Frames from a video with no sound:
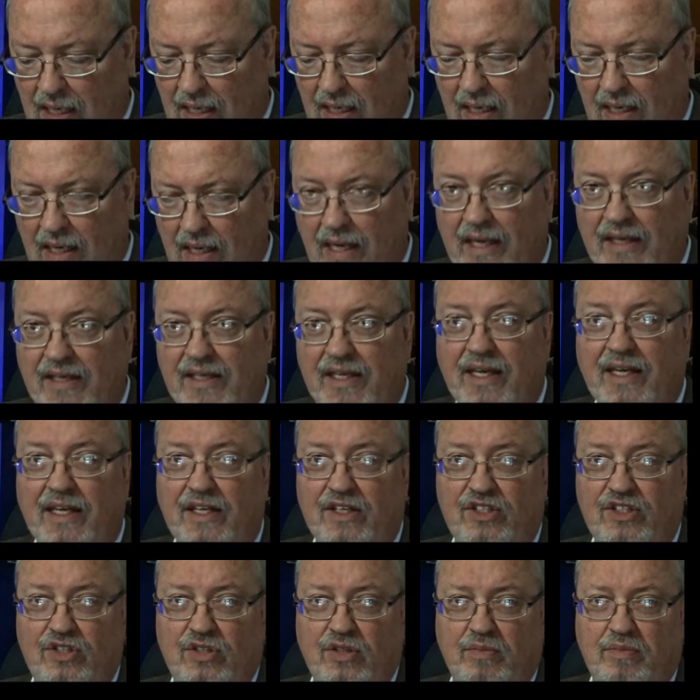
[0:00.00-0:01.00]
And yet
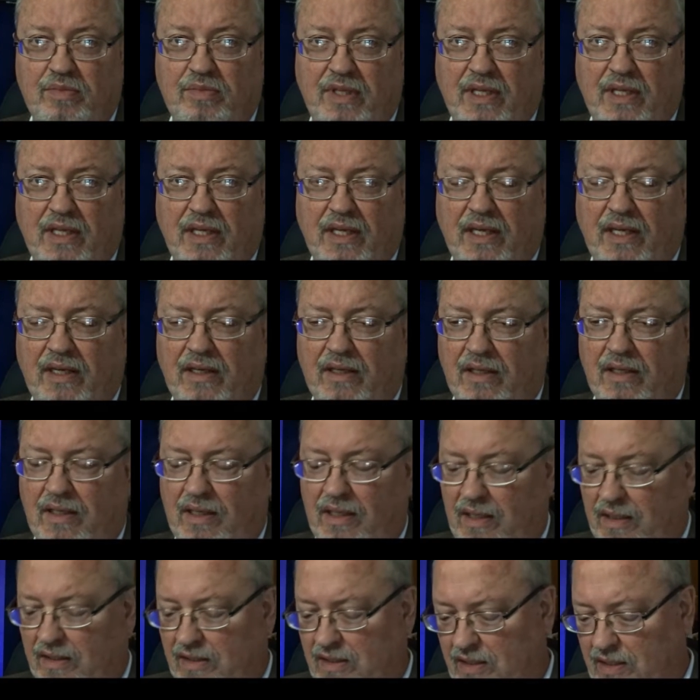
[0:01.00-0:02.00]
it should be.
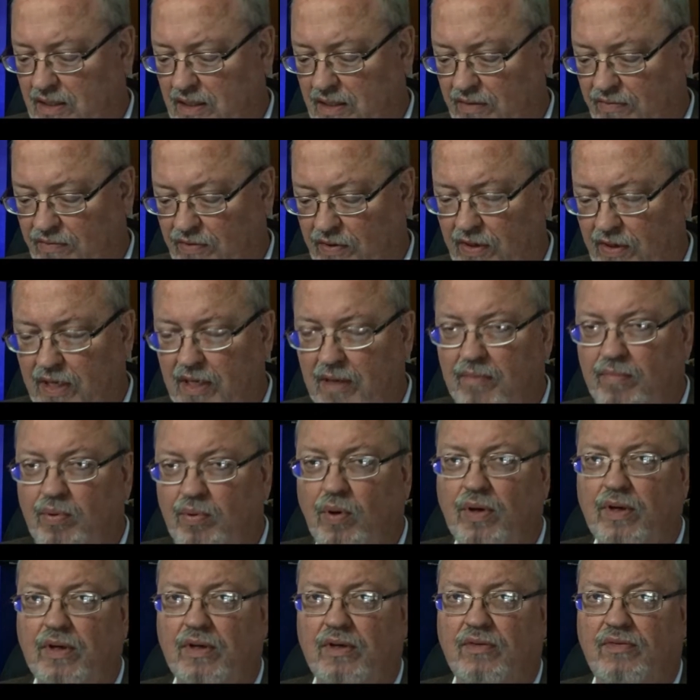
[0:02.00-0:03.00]
It's very
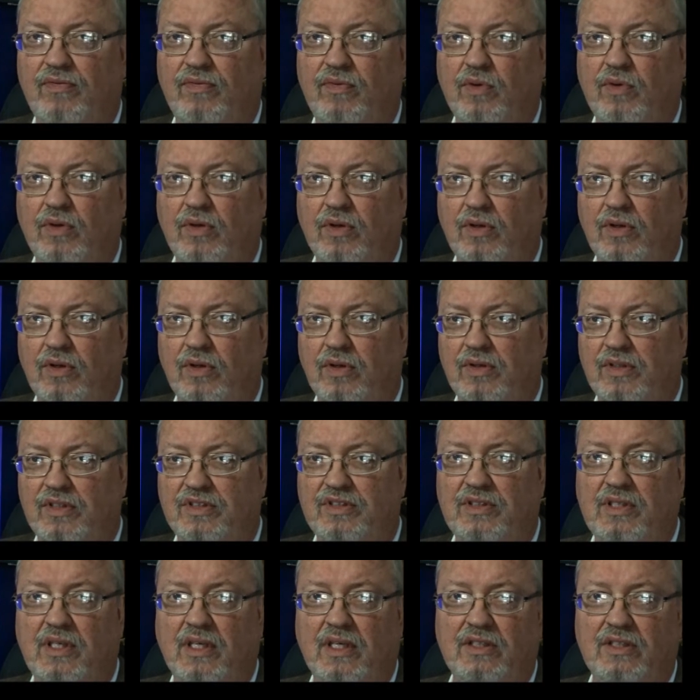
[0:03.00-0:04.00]
important for
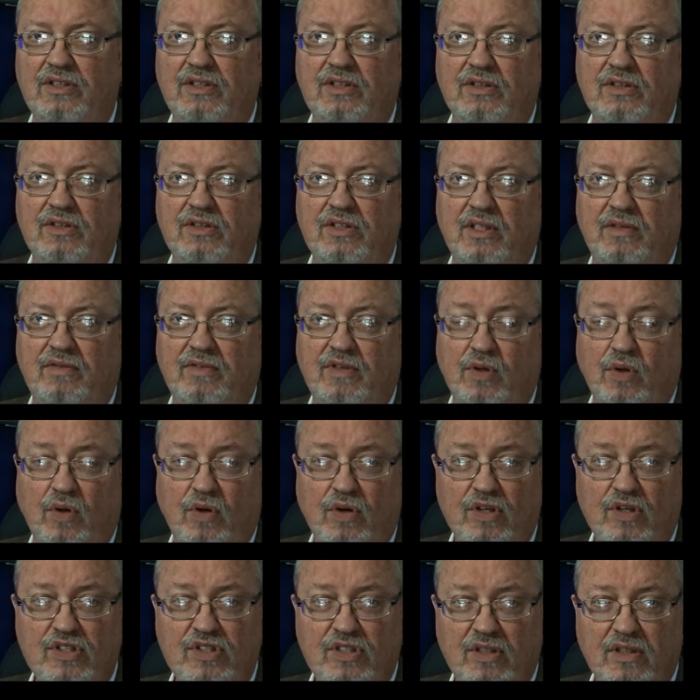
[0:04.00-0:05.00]
discussions of the
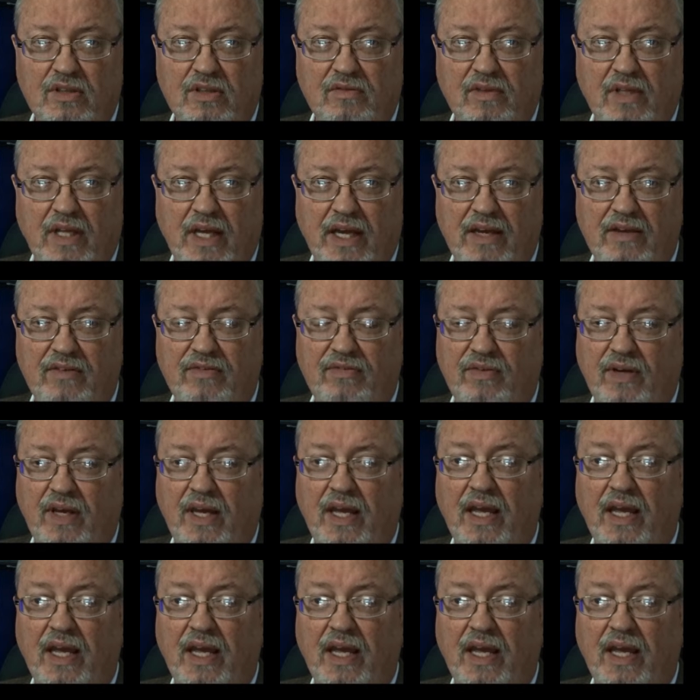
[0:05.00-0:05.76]
origin of life